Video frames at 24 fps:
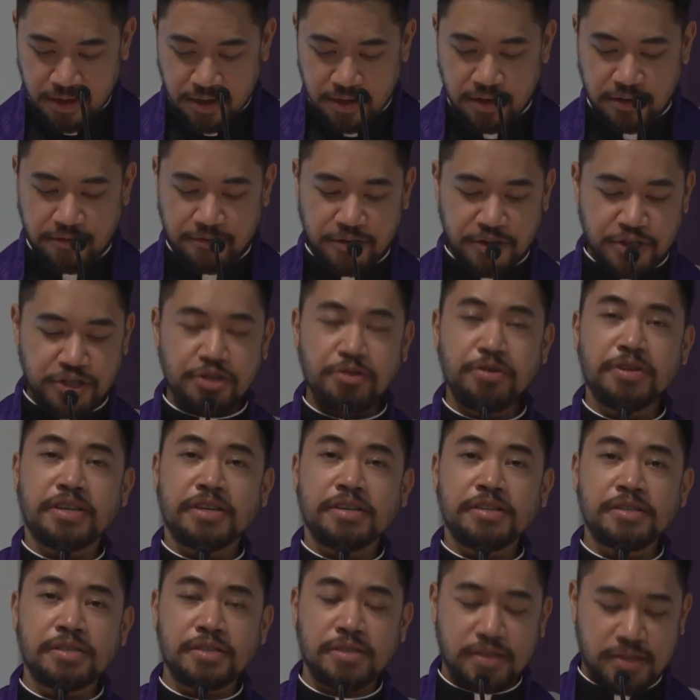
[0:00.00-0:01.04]
For
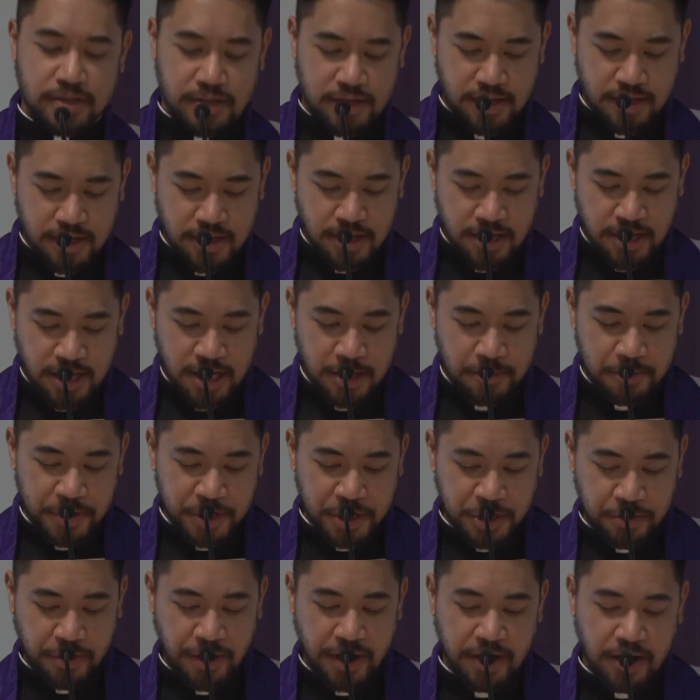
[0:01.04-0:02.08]
Judas, he
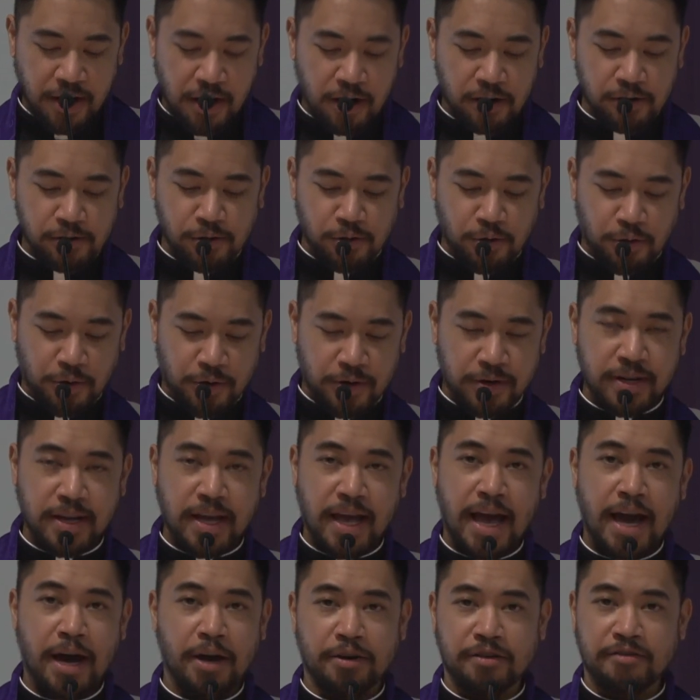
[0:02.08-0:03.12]
betrayed our Lord
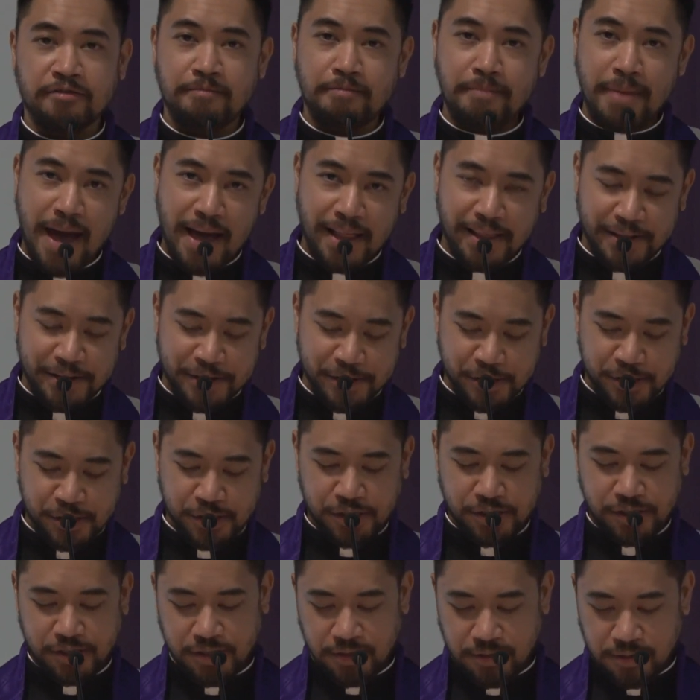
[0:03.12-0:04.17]
out of
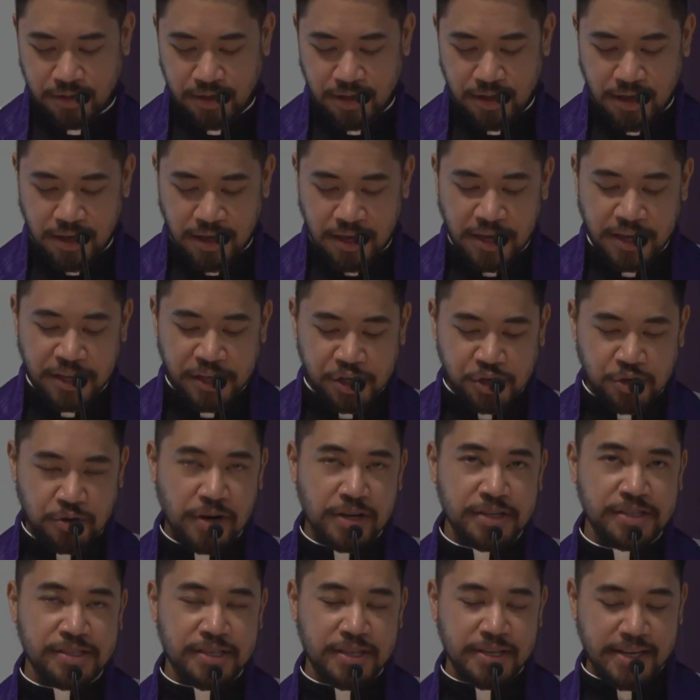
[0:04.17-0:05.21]
malice. He
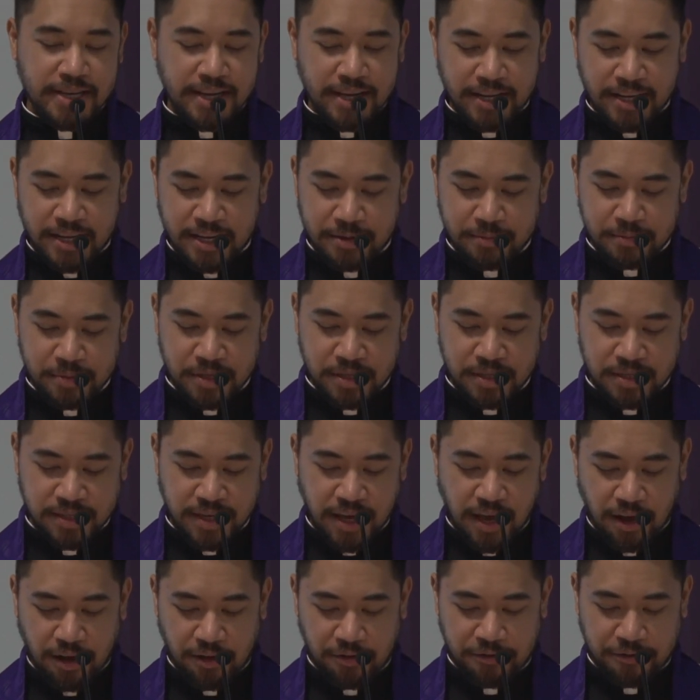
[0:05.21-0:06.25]
trusted in
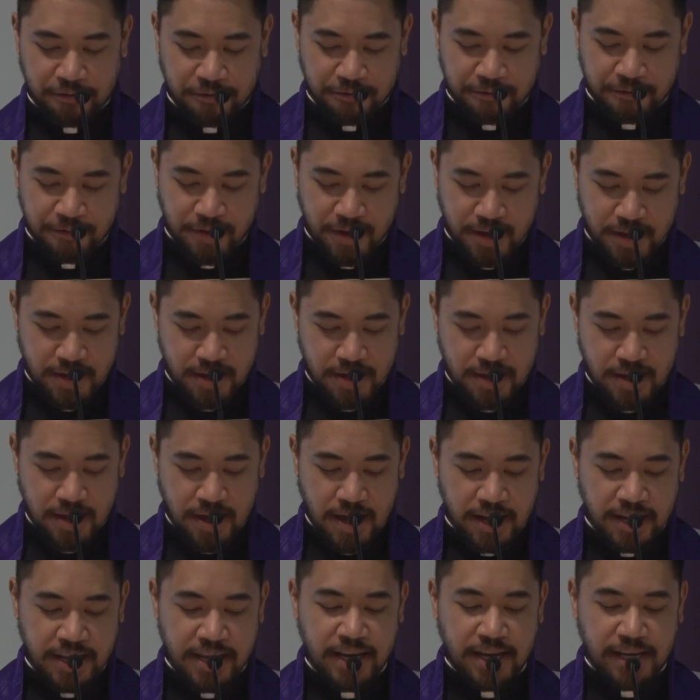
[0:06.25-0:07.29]
himself,
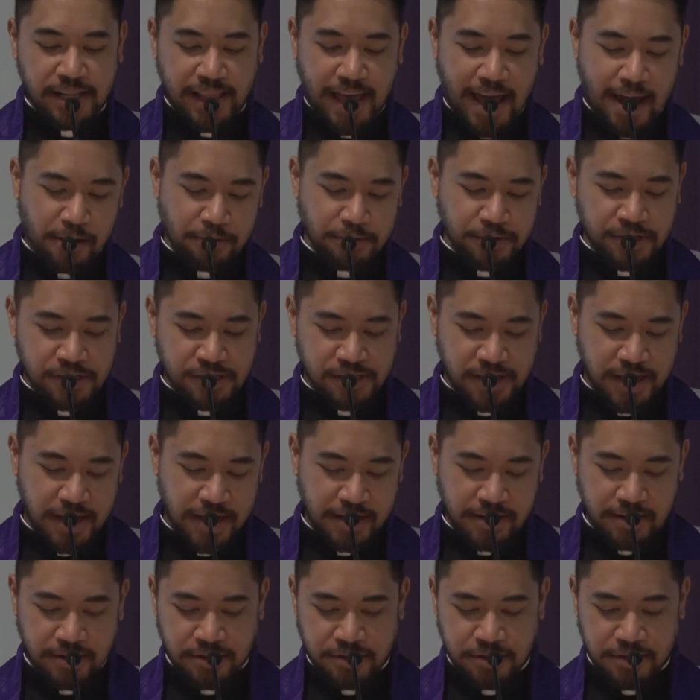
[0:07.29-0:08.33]
and he allowed
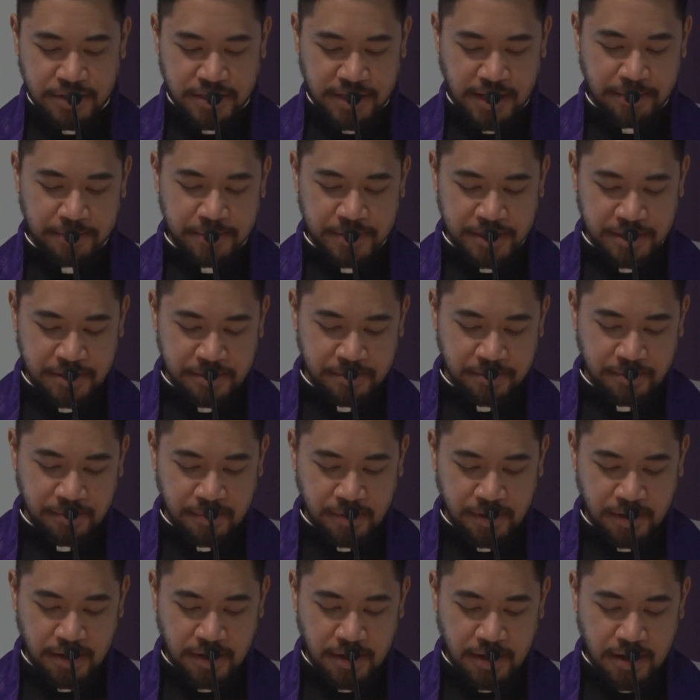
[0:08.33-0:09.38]
Satan to tempt
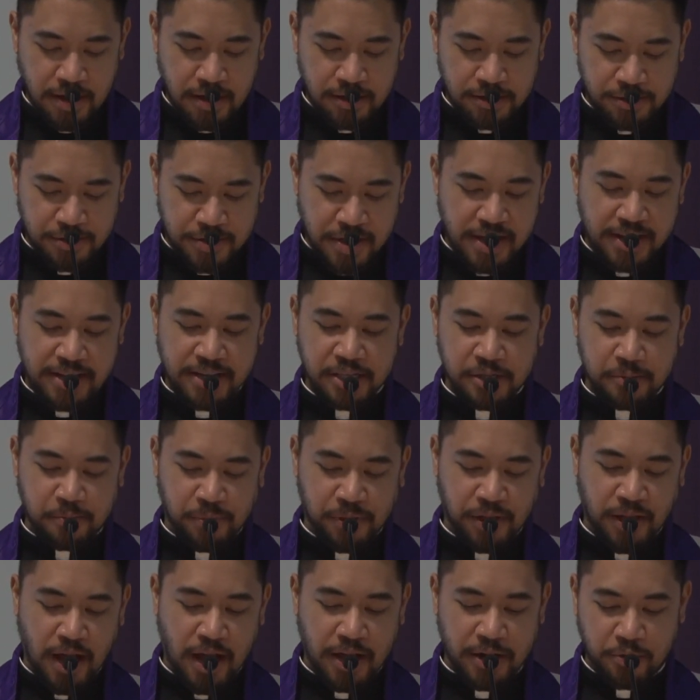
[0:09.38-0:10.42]
him so that his
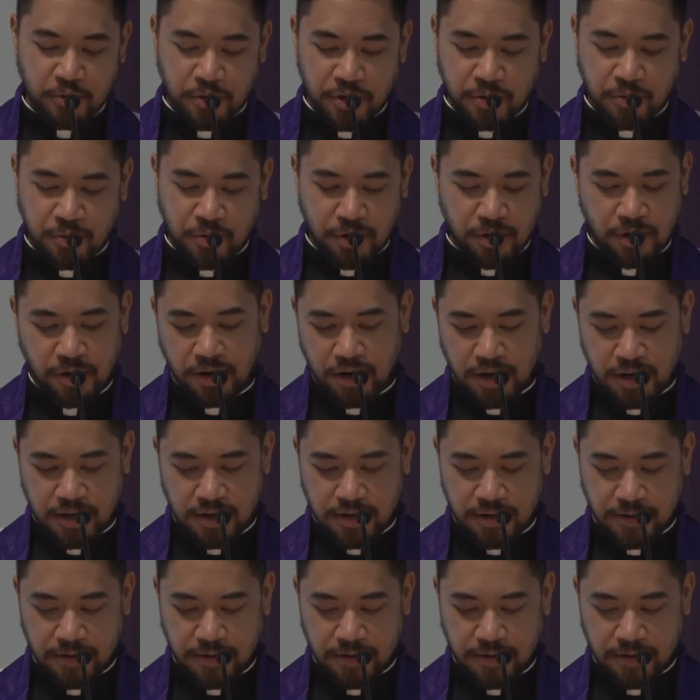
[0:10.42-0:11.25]
plot would work.